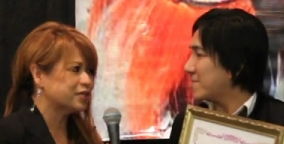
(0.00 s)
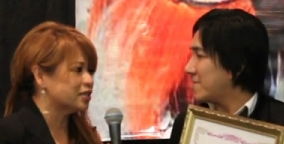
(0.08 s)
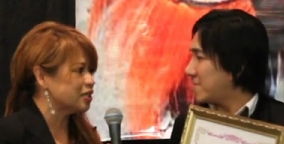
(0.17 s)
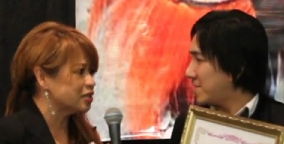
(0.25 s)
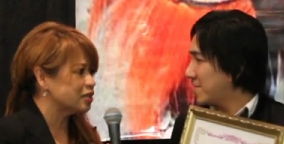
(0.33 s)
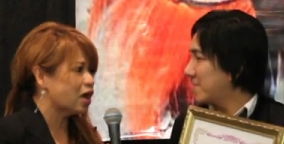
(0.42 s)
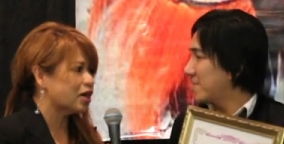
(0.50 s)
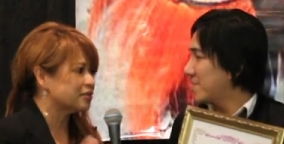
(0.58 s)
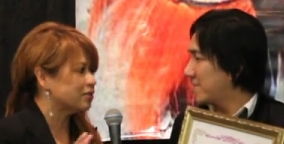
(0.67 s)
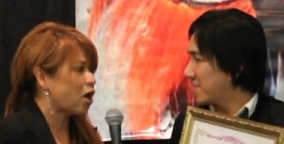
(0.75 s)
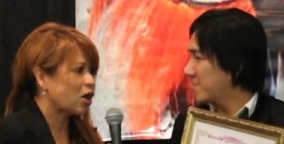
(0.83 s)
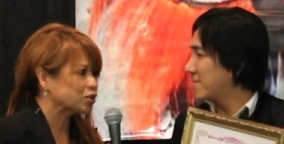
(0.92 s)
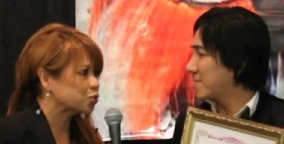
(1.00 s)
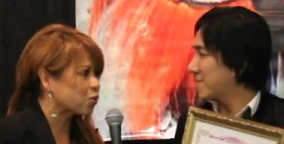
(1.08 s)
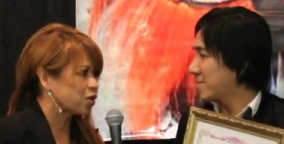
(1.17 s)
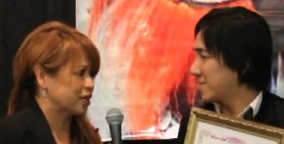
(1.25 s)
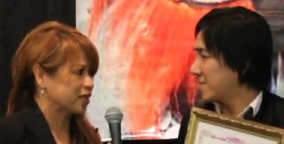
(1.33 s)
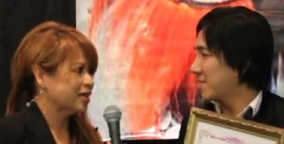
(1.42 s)
Speaker 1: done a lot of hard
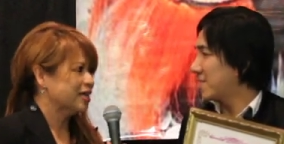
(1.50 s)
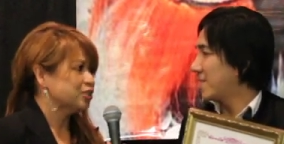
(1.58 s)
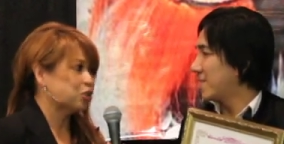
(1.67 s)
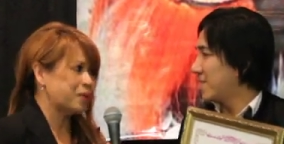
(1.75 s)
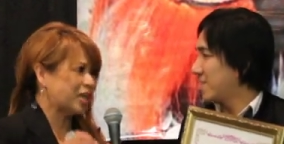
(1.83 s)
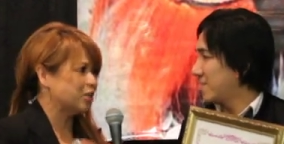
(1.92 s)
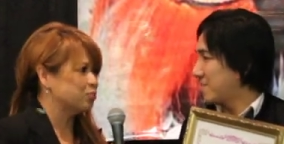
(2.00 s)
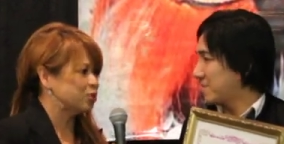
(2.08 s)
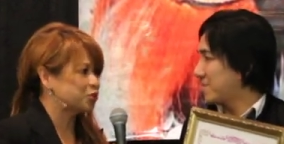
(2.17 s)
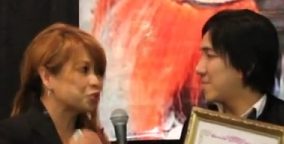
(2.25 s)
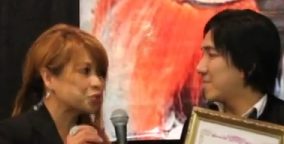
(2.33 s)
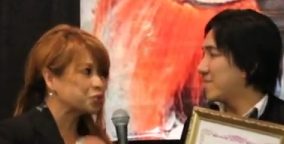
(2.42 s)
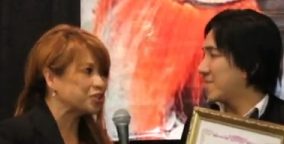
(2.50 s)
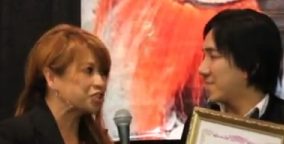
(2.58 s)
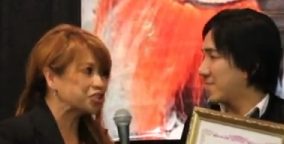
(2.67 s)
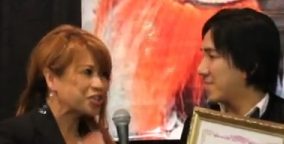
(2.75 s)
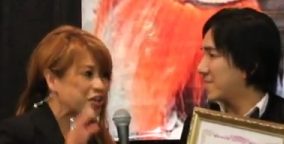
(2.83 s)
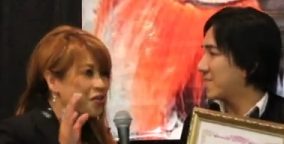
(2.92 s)
work to be able to
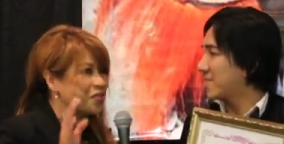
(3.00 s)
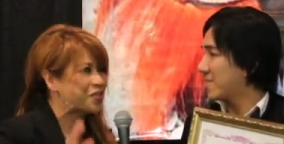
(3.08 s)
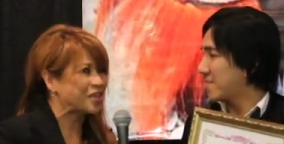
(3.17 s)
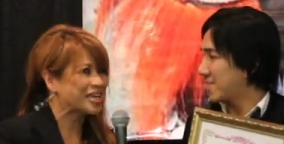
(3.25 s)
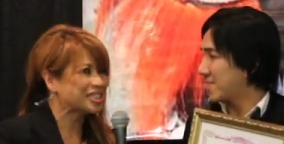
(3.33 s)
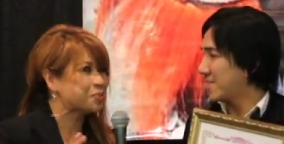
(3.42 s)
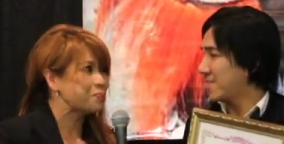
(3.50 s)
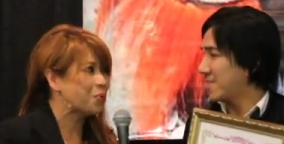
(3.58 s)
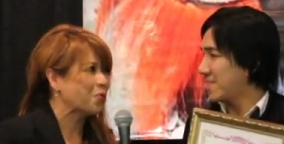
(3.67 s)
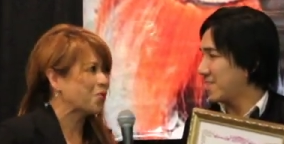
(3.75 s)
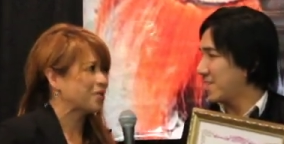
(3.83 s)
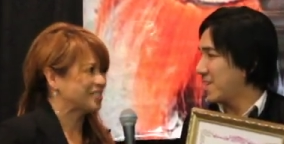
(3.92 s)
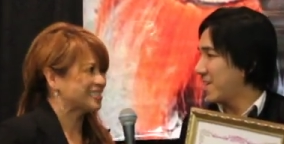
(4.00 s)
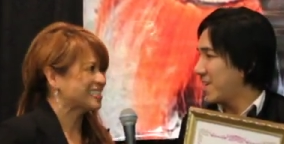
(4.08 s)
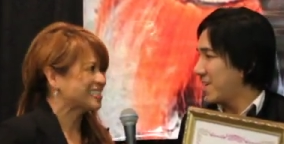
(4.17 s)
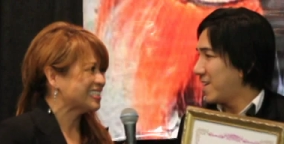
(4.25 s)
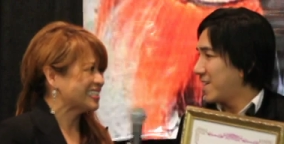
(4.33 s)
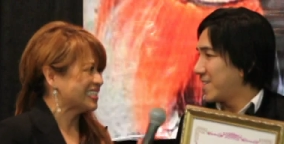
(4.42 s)
reach this point.
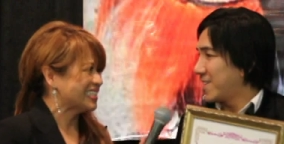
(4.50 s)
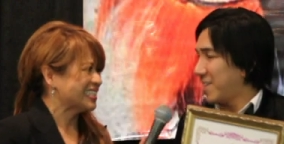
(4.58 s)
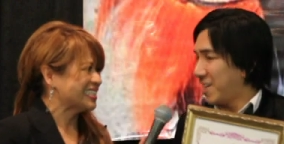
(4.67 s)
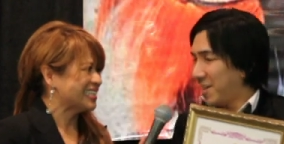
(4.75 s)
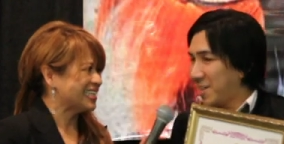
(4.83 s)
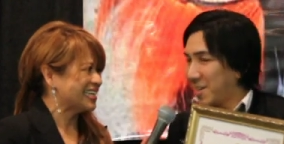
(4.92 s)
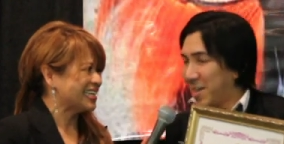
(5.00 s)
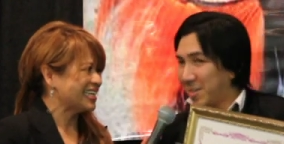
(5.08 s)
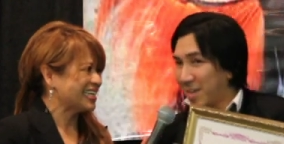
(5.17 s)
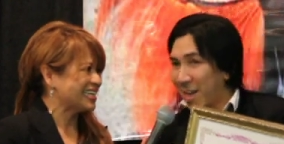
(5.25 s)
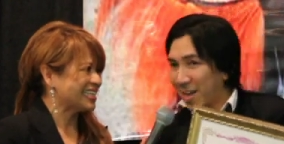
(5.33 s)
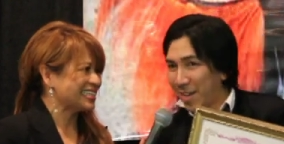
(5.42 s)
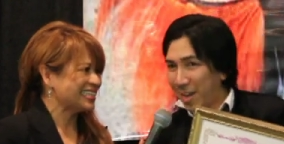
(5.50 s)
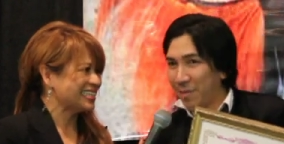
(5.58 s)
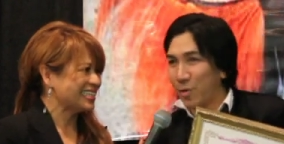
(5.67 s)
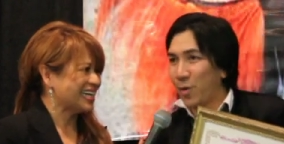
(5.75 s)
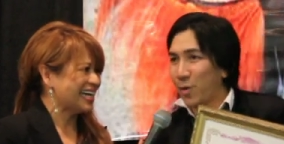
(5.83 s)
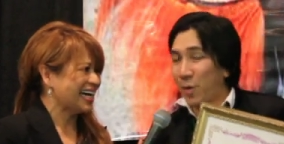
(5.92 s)

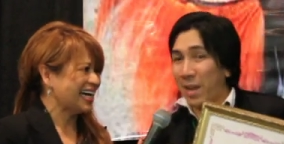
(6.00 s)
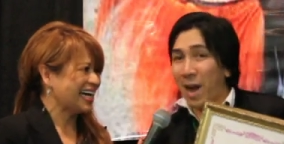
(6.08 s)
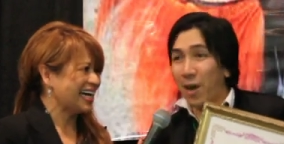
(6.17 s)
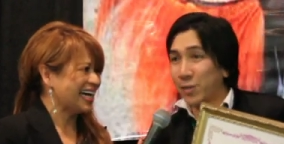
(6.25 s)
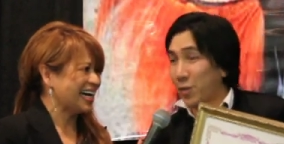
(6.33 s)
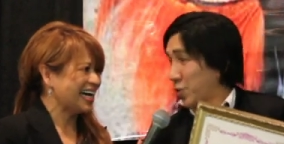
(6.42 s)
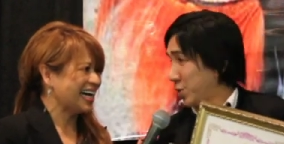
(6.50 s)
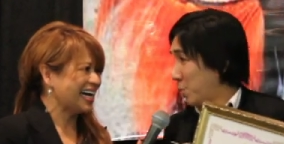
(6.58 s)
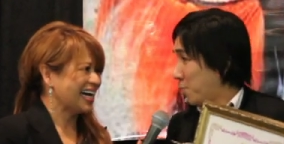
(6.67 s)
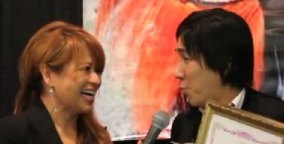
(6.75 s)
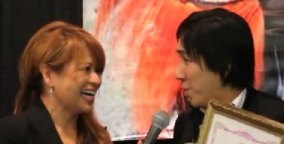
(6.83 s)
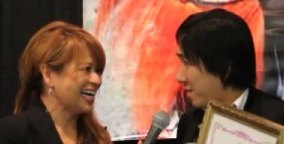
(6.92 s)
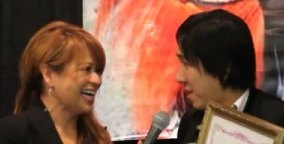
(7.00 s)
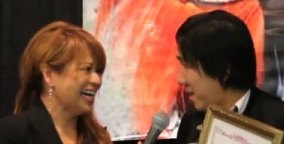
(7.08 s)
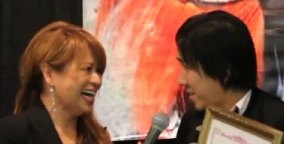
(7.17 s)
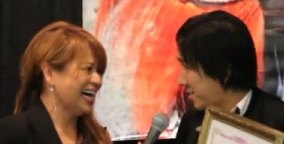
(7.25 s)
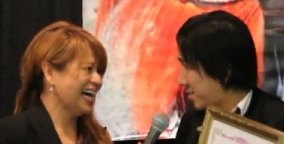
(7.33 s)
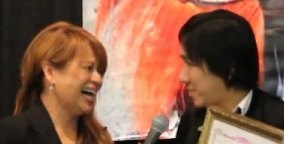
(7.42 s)
Exactly.
Speaker 2: Without your support,
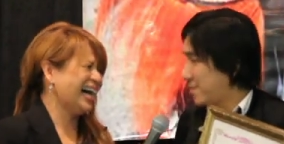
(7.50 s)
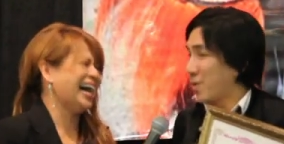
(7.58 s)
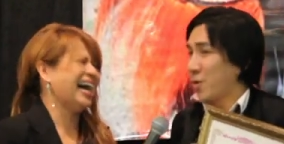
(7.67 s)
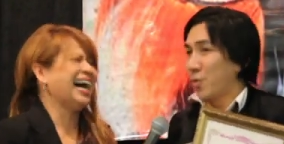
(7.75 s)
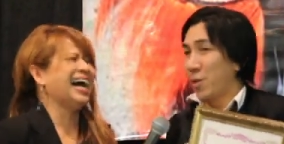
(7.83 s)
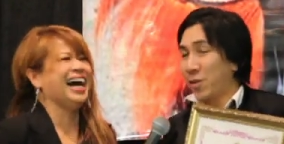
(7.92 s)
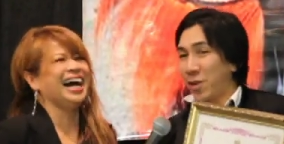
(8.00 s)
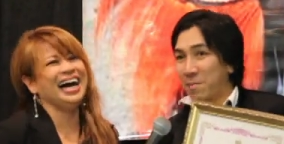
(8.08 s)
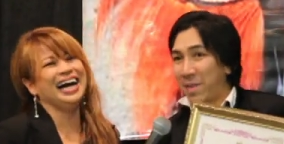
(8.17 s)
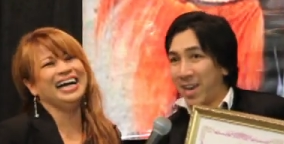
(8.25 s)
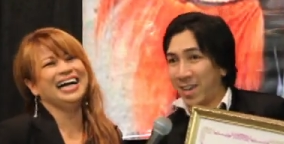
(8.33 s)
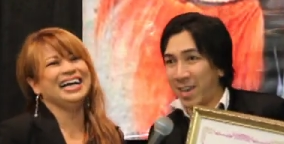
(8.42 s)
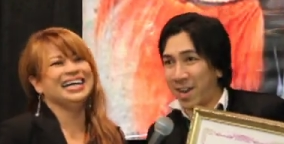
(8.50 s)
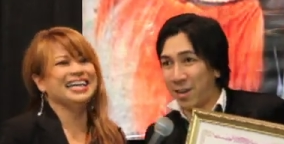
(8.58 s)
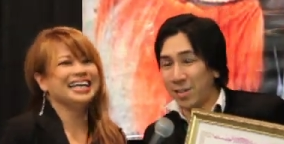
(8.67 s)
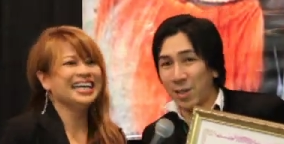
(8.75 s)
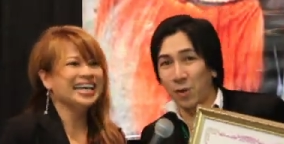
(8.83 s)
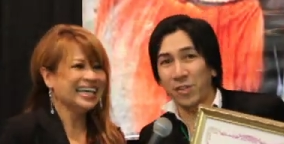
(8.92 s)
guys, we couldn't make it
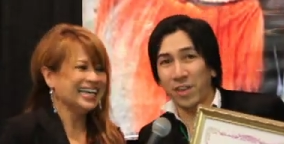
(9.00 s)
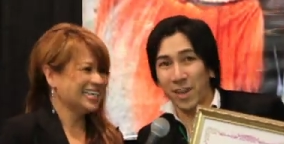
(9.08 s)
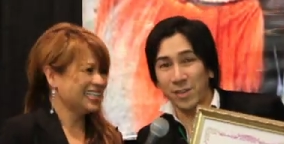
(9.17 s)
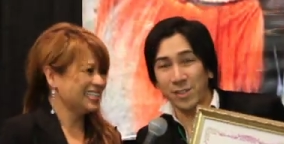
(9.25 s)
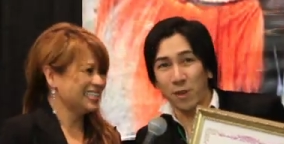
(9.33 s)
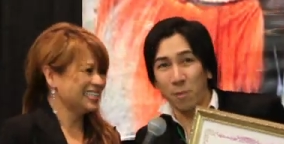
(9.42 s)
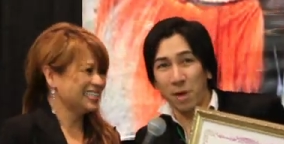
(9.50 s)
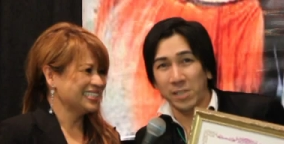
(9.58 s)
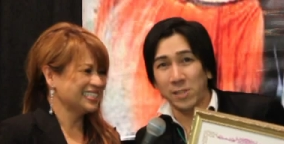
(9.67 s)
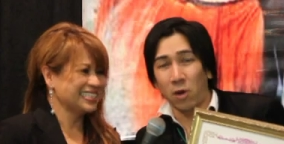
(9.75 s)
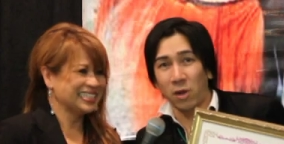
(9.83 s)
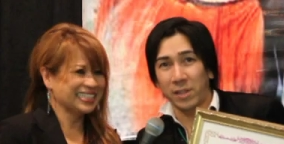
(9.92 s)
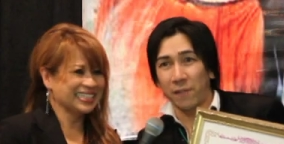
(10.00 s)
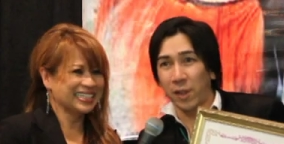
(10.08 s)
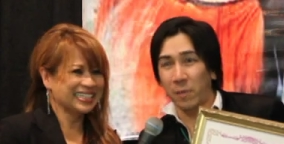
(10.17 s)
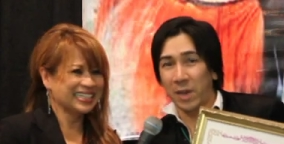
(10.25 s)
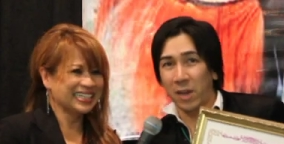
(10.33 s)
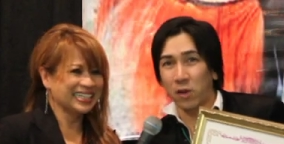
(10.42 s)
here. So thank you so much to all the
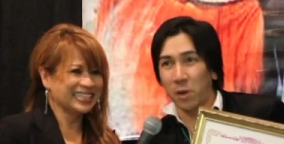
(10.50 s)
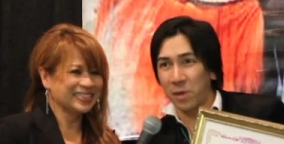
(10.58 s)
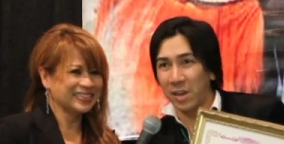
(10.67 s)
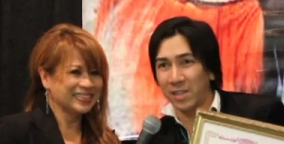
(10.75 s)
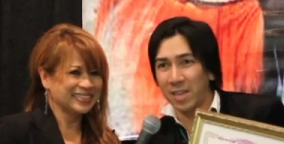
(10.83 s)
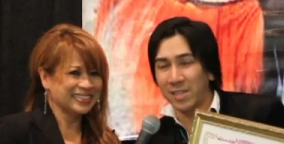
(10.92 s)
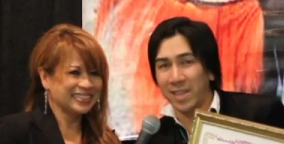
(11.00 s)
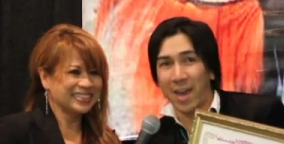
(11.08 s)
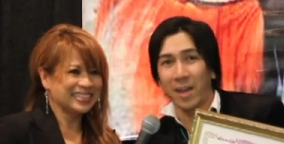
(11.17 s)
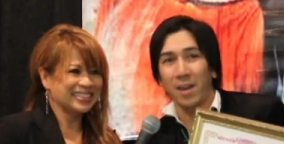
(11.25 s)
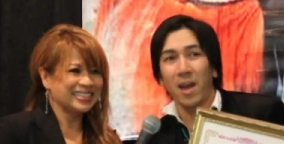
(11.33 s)
Filipino communities and